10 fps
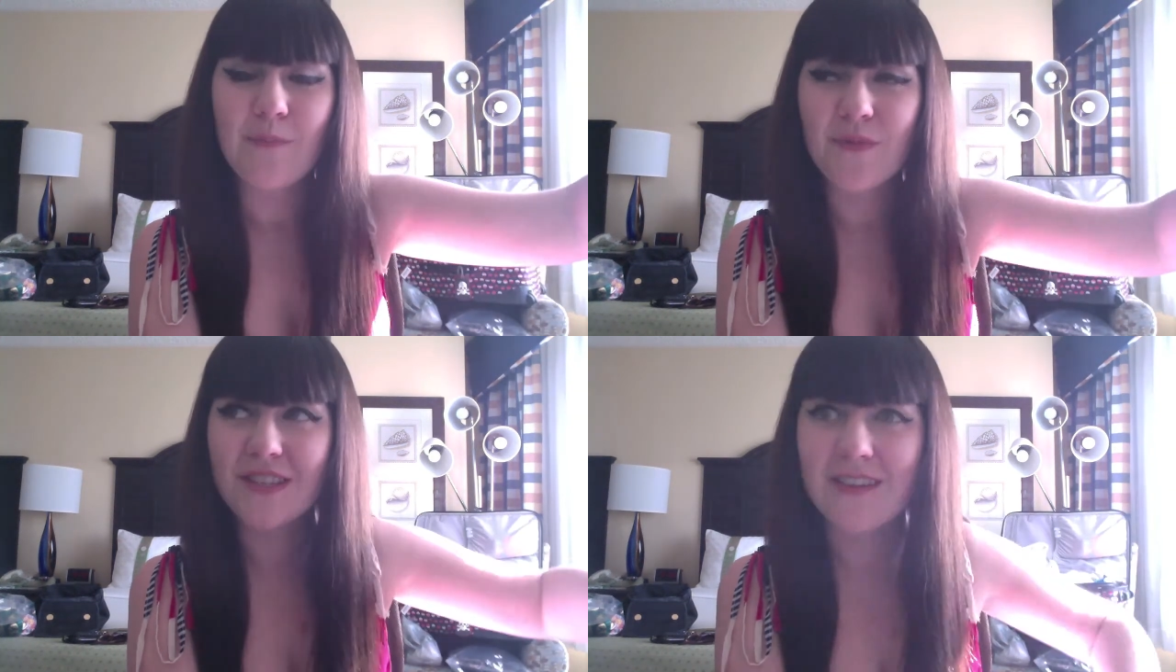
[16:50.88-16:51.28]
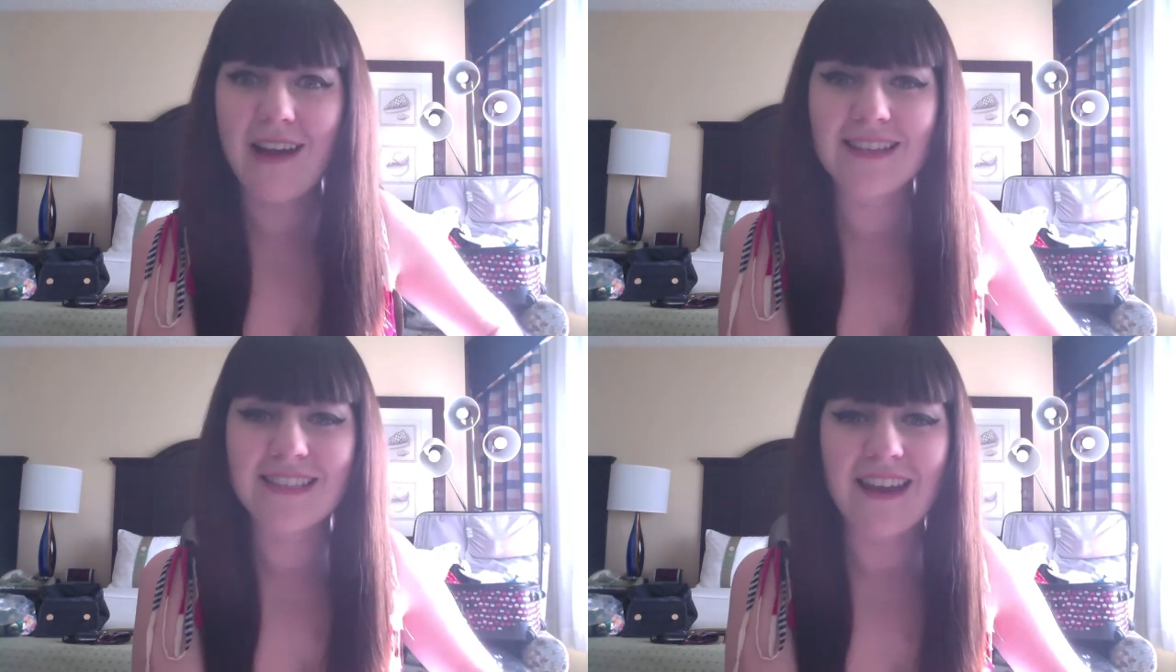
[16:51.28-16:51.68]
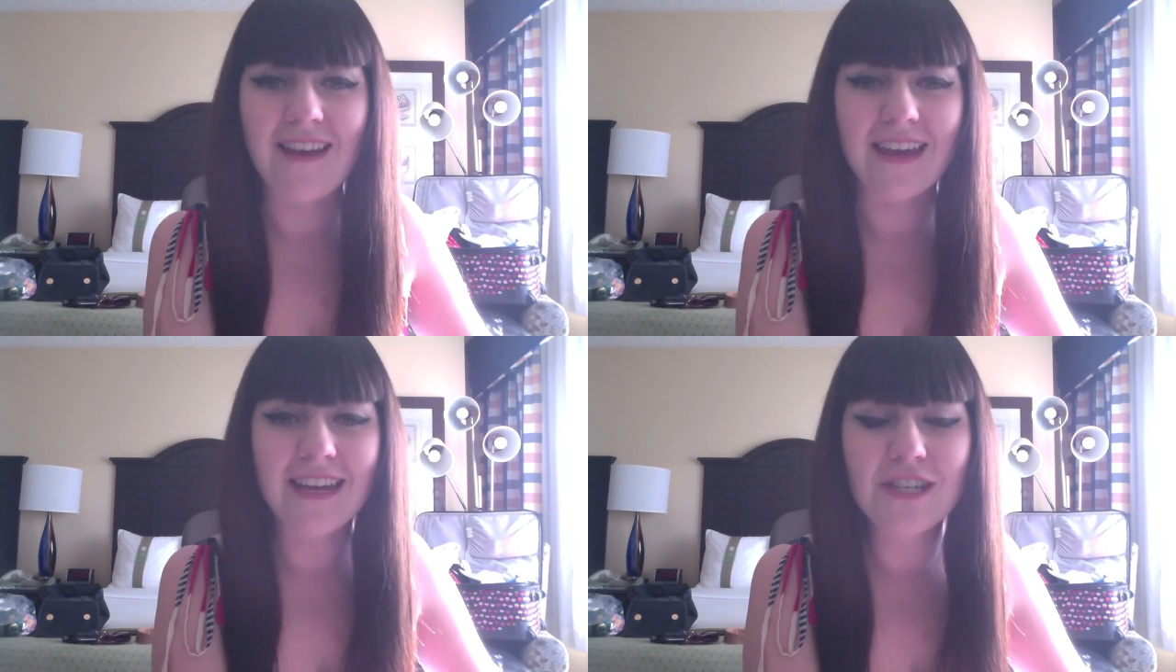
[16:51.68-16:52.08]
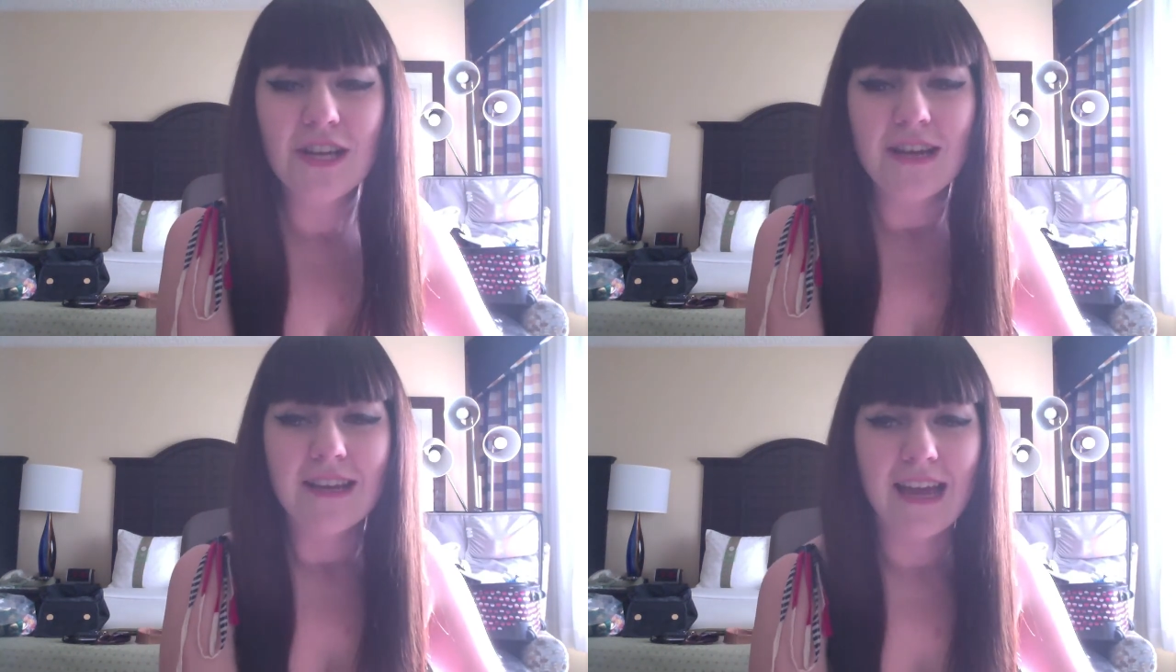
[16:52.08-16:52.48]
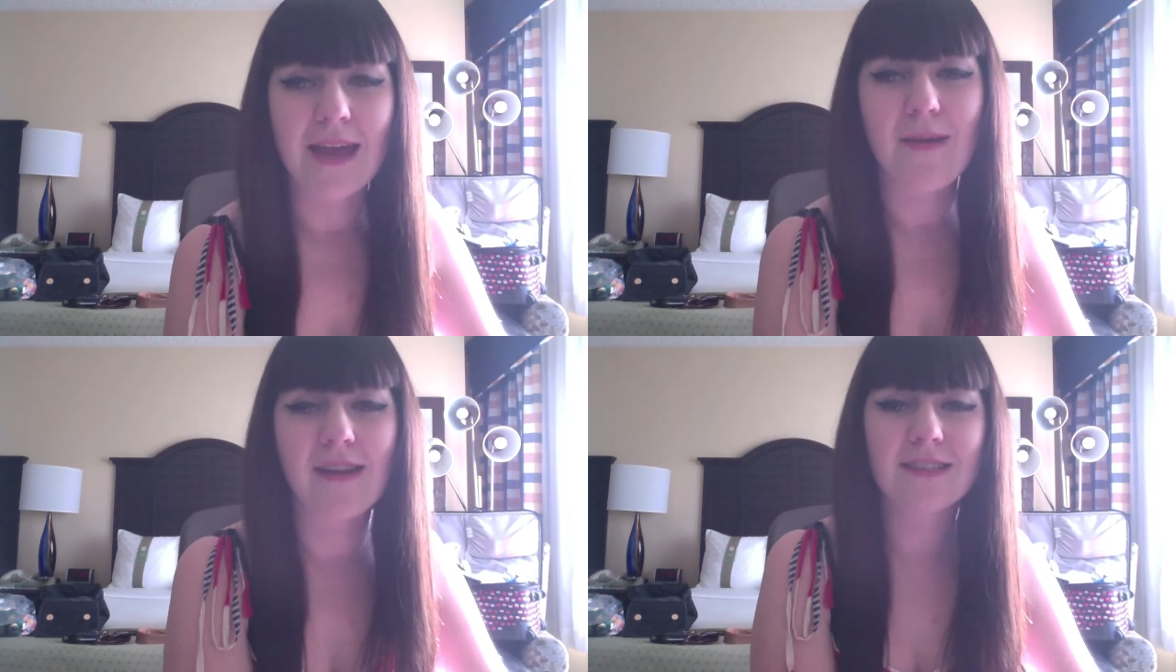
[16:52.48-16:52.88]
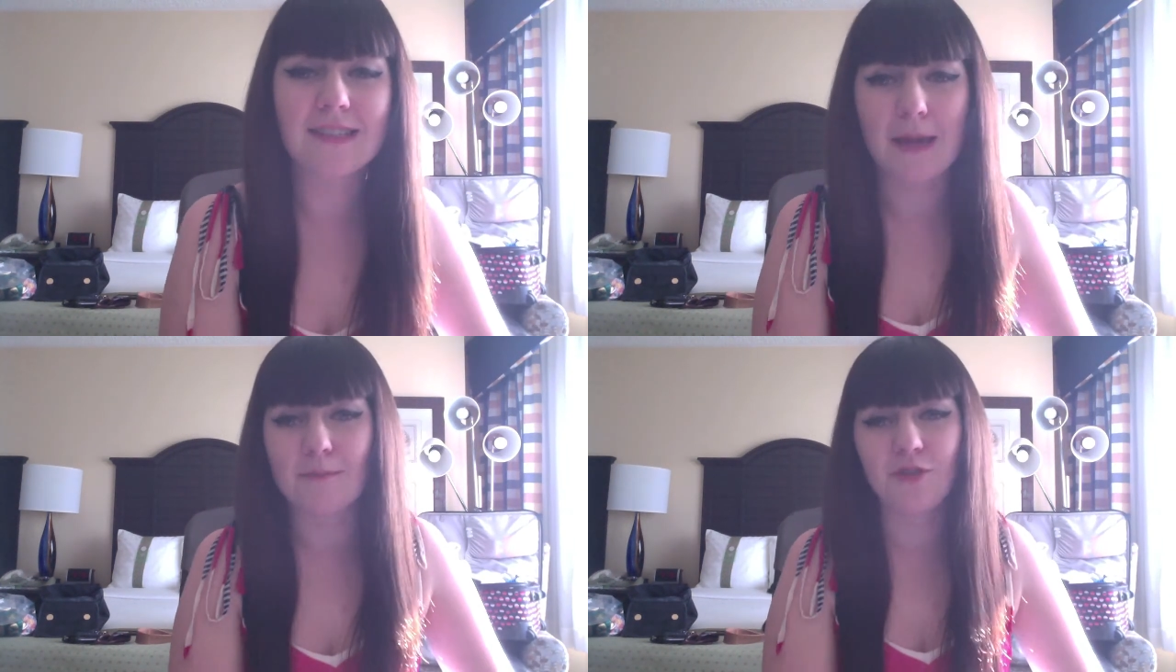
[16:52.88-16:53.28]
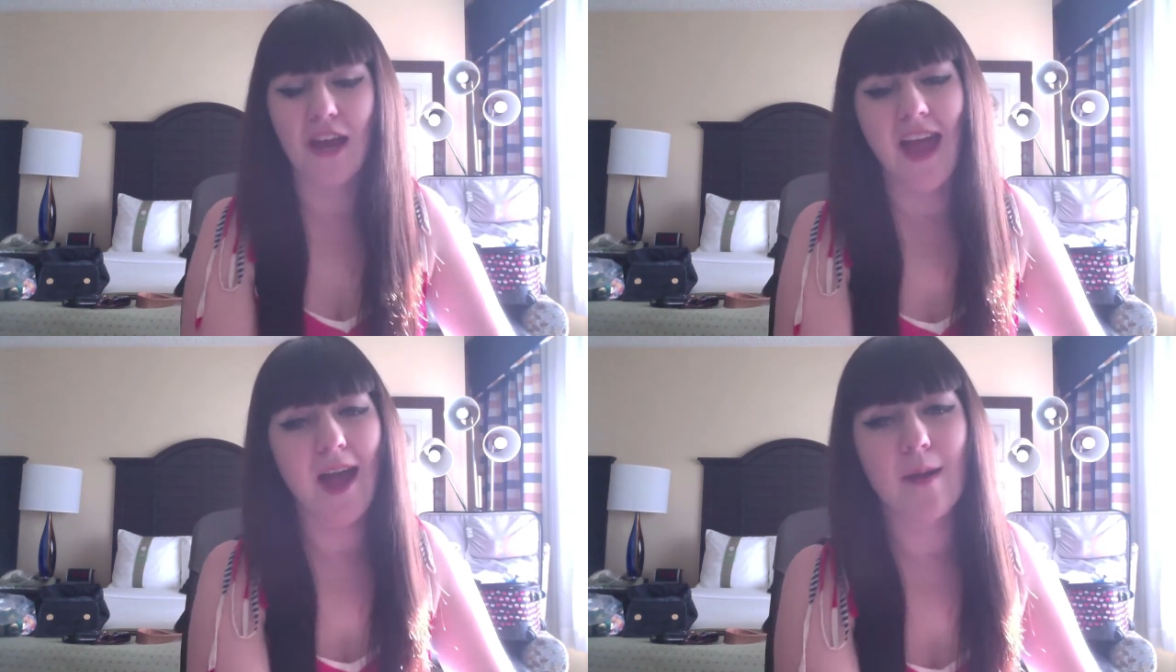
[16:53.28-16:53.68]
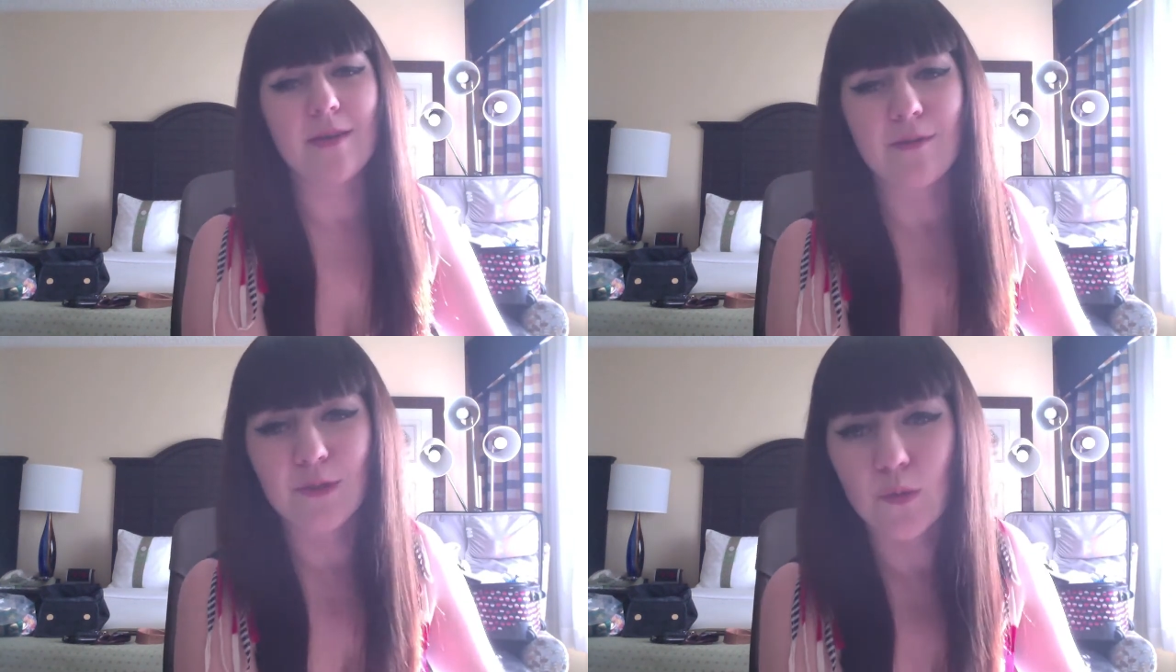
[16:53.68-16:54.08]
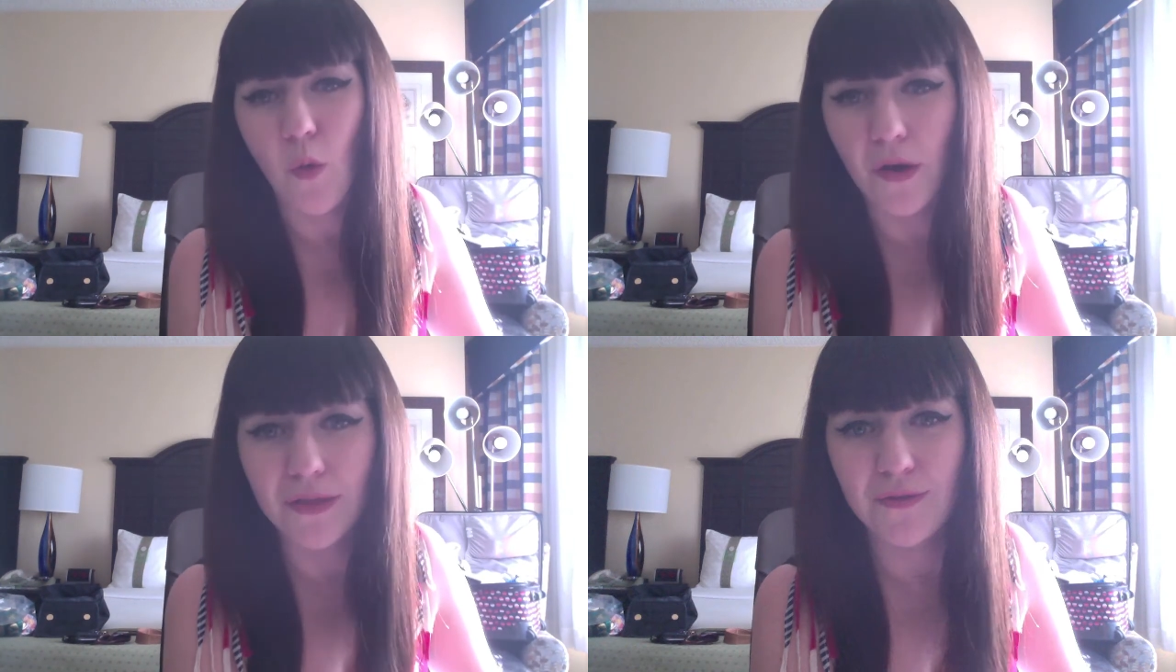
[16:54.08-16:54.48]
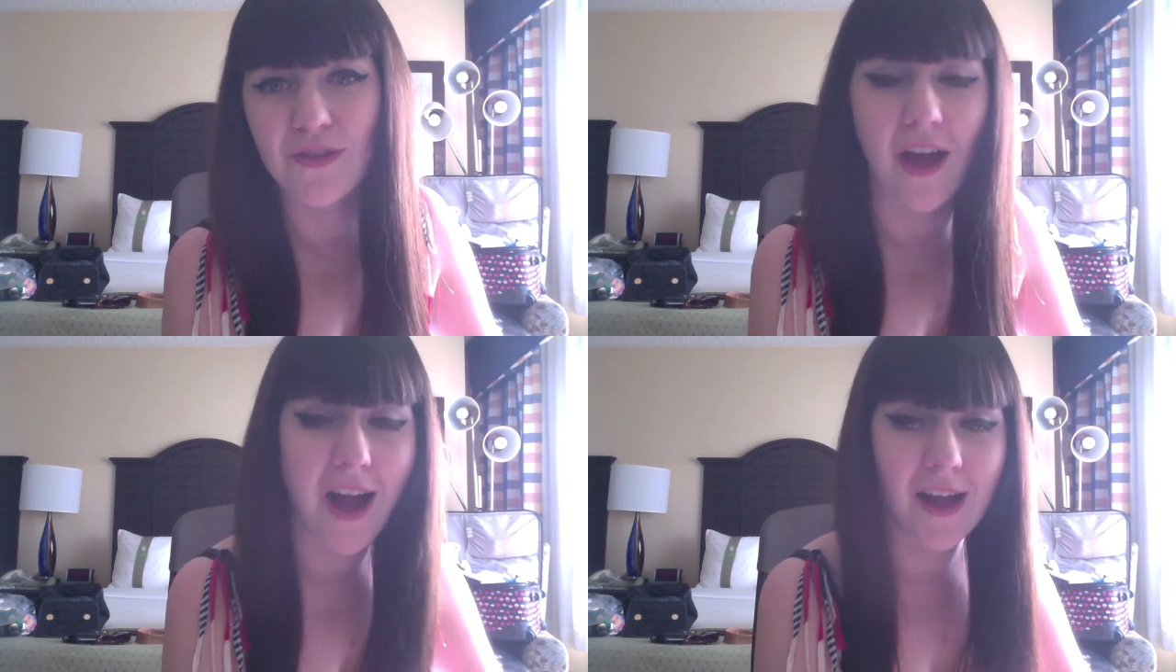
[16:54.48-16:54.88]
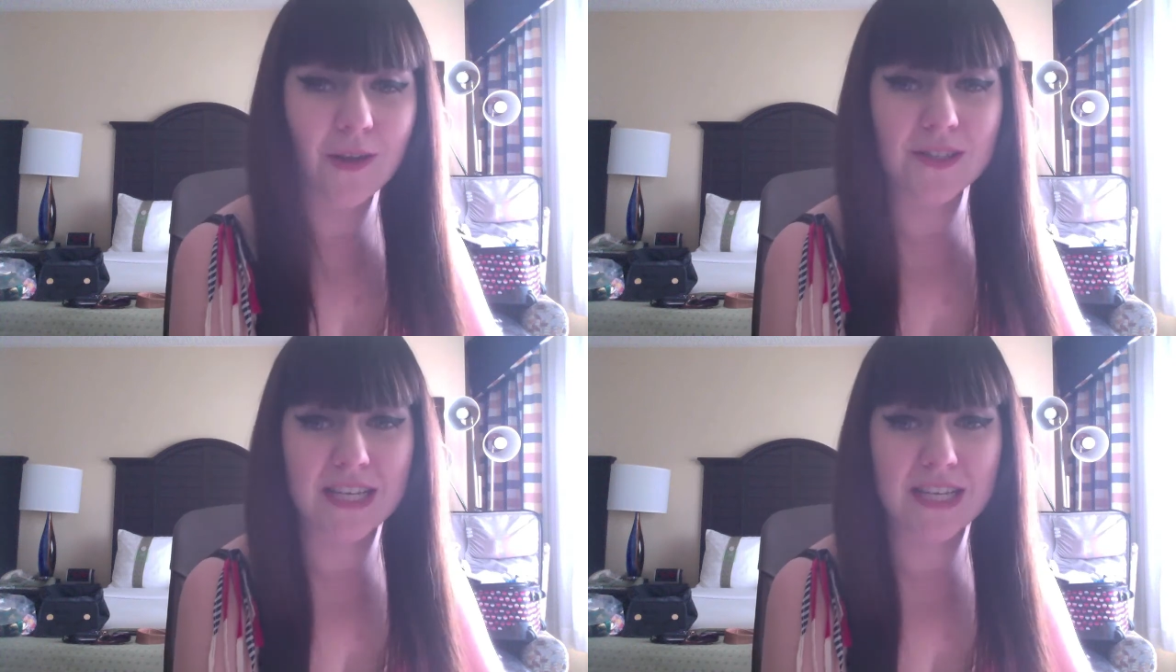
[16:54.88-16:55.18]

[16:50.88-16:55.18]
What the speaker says: the side stage, came out to some jam and was walking through the aisles,